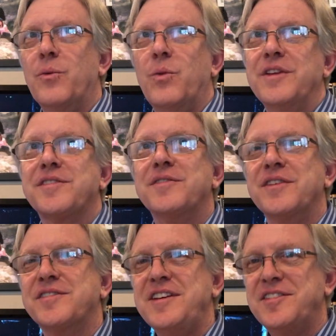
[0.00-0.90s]
What's the
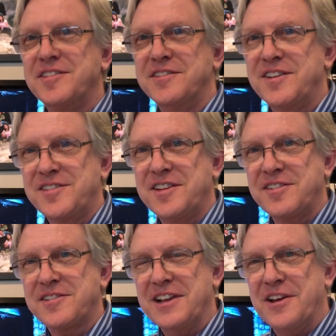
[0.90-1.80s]
cease and
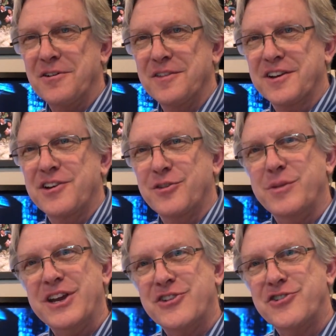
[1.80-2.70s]
desist letter that could
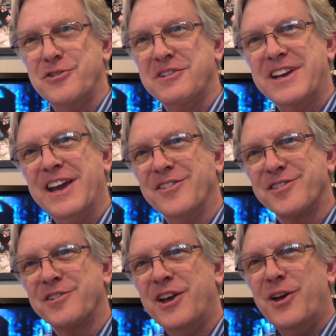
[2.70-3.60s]
be issued
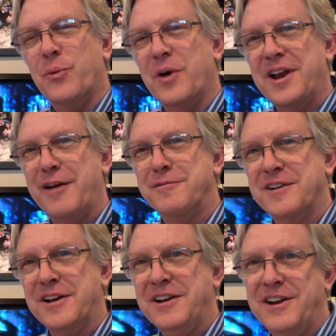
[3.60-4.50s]
against what I've
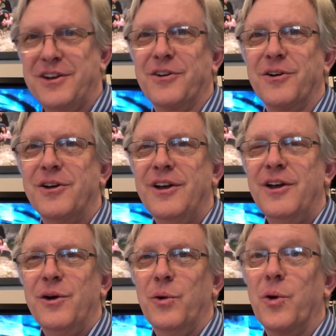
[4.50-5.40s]
done here?
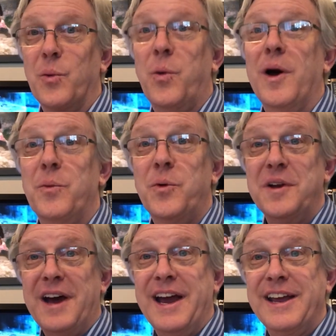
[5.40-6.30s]
Or what
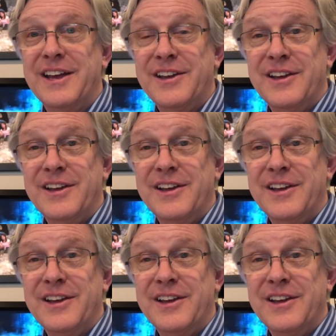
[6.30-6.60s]
would I